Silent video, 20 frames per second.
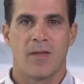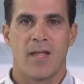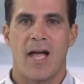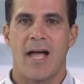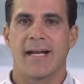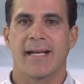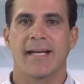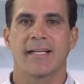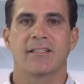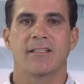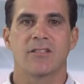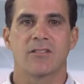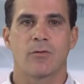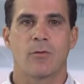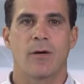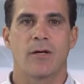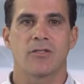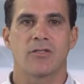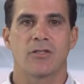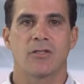I get this
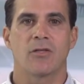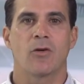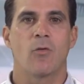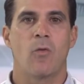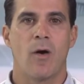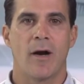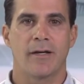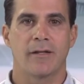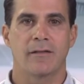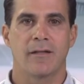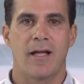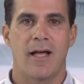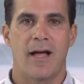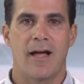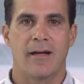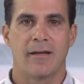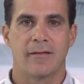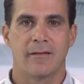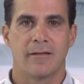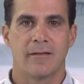question quite a
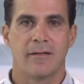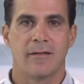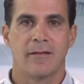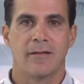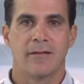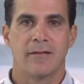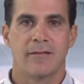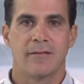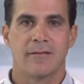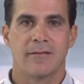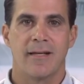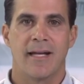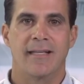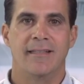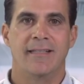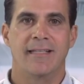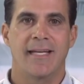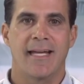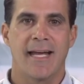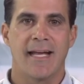lot, and
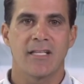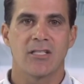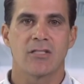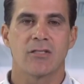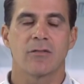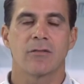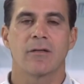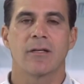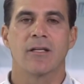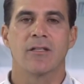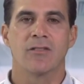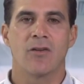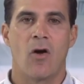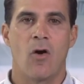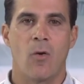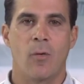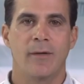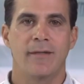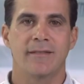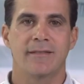the answer is
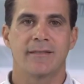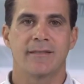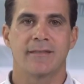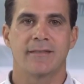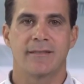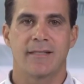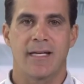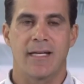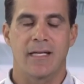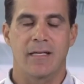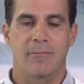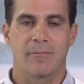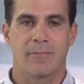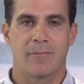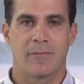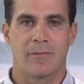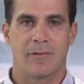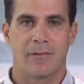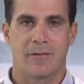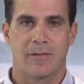always the same.
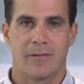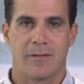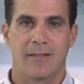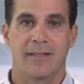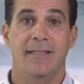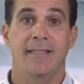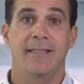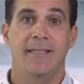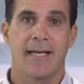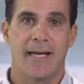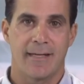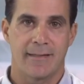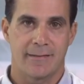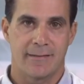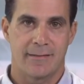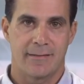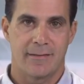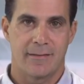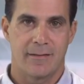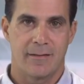
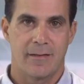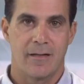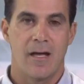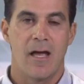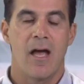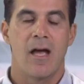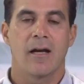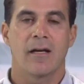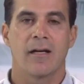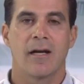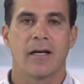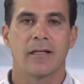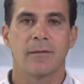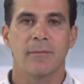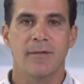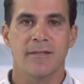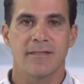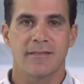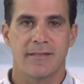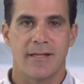Yes,
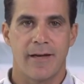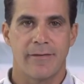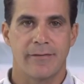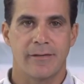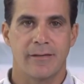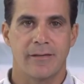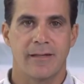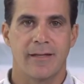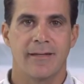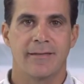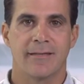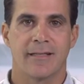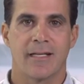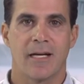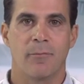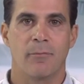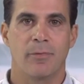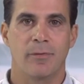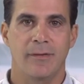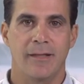Gutamin 7 is a
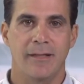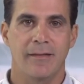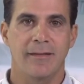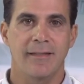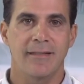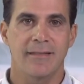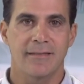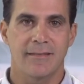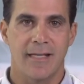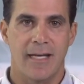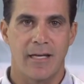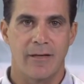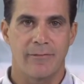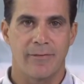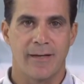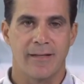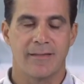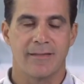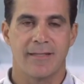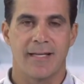completely safe
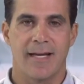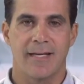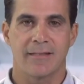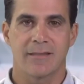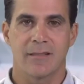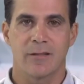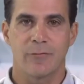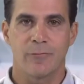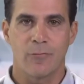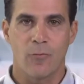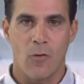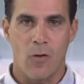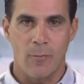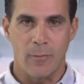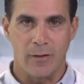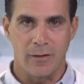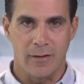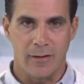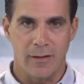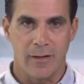and tested
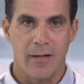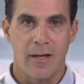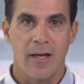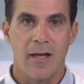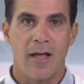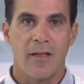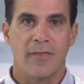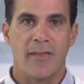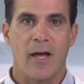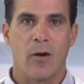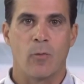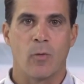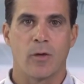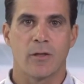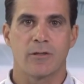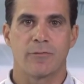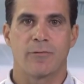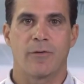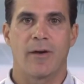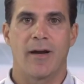formula that
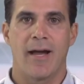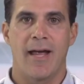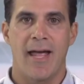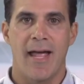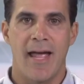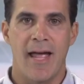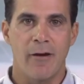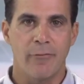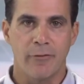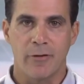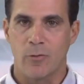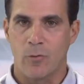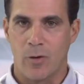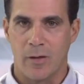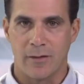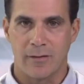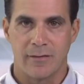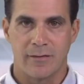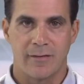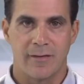works for
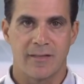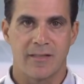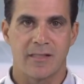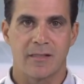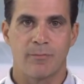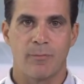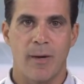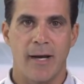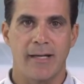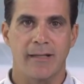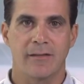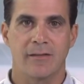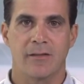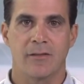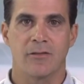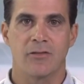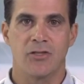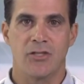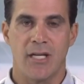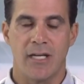everyone despite
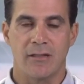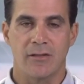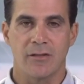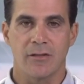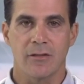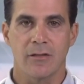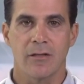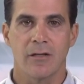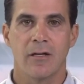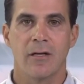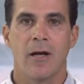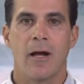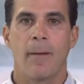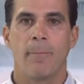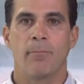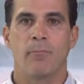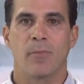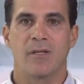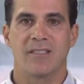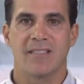their gender,
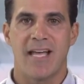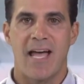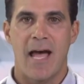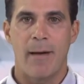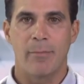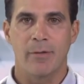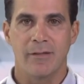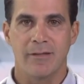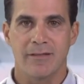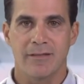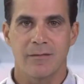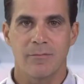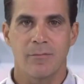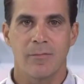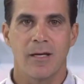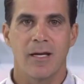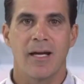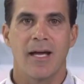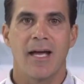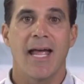metabolism,
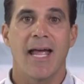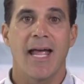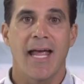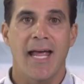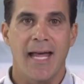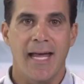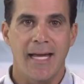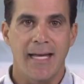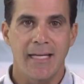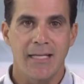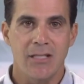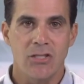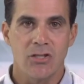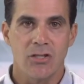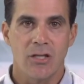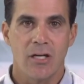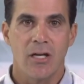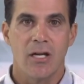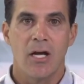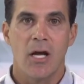age,
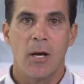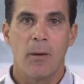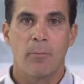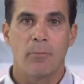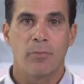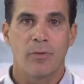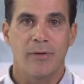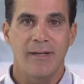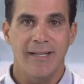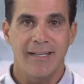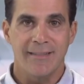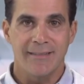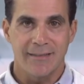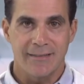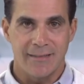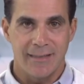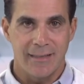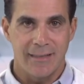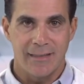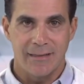
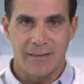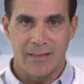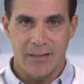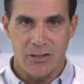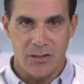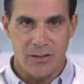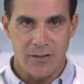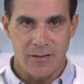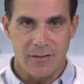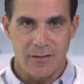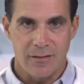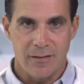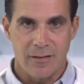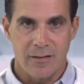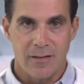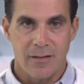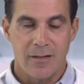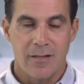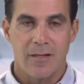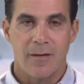pre-existing conditions.
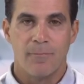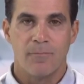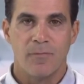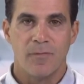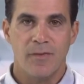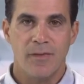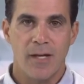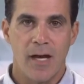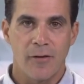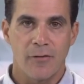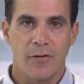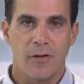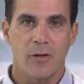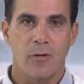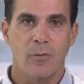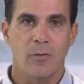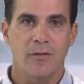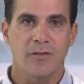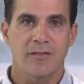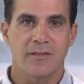Nothing
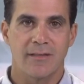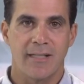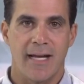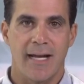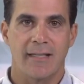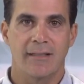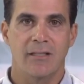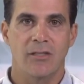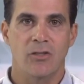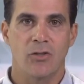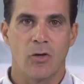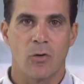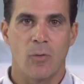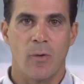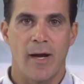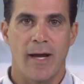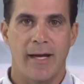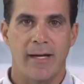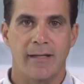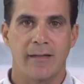will stand in your
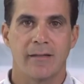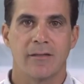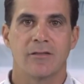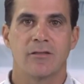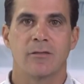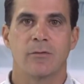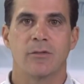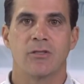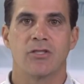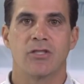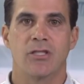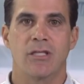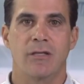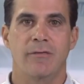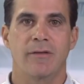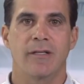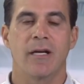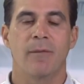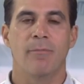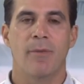way to
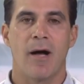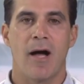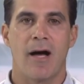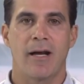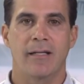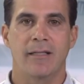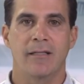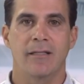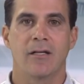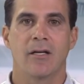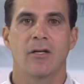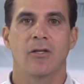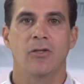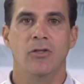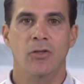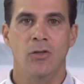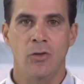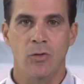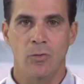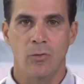achieving a body
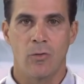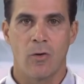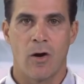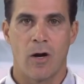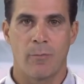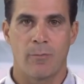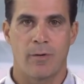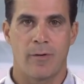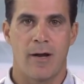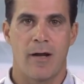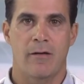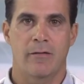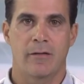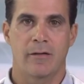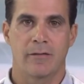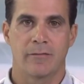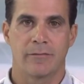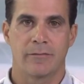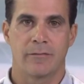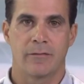you are proud
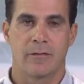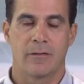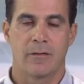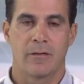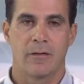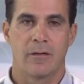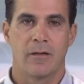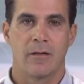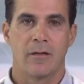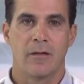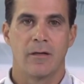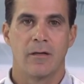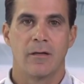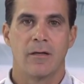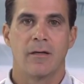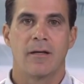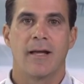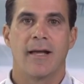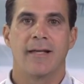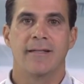of.
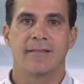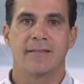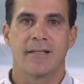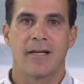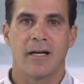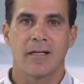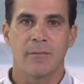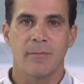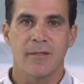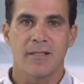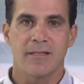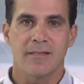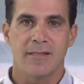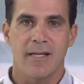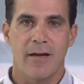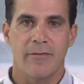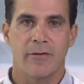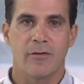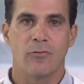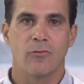Is Gutamin
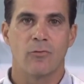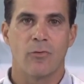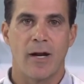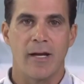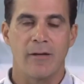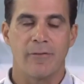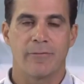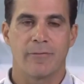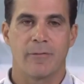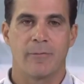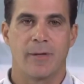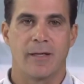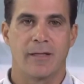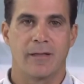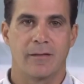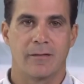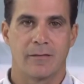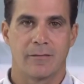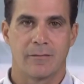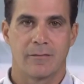7 right for me?